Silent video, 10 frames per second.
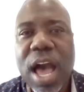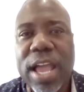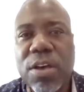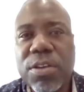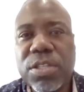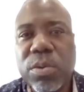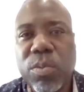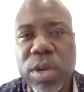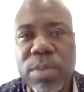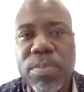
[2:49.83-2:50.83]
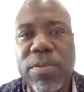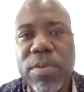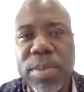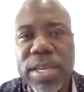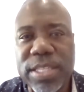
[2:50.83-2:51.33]
I also would be
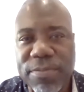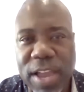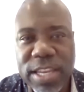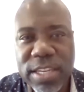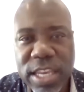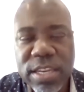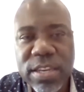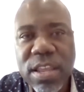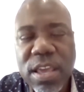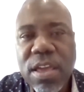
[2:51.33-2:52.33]
remiss if I didn't,